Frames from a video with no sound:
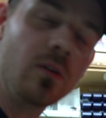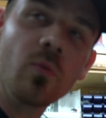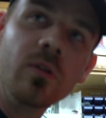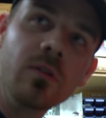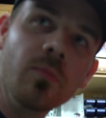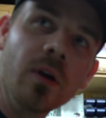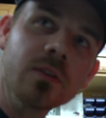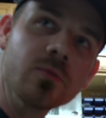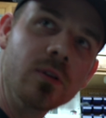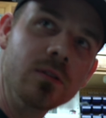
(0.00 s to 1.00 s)
on one of your
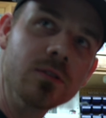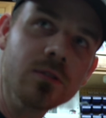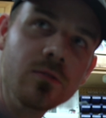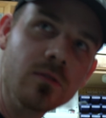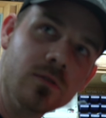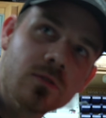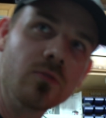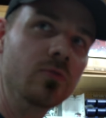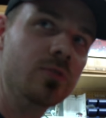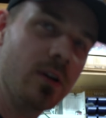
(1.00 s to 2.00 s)
bikes we had to just do the
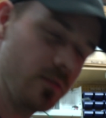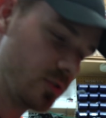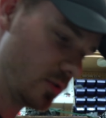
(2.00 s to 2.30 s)
screwdriver